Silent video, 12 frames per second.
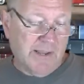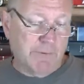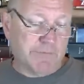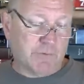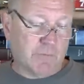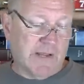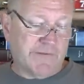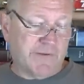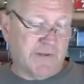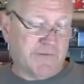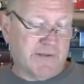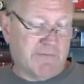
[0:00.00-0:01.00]
and was
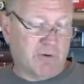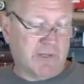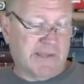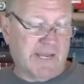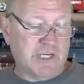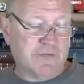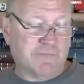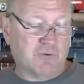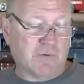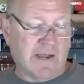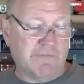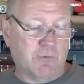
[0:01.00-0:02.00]
arrested on several occasions for
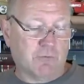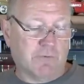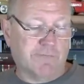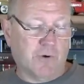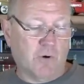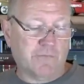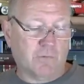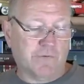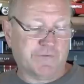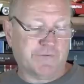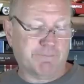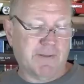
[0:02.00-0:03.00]
driving with a revoked
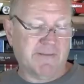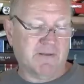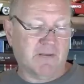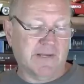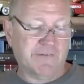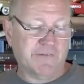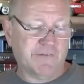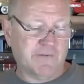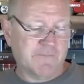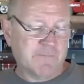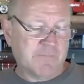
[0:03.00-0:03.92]
or suspended license.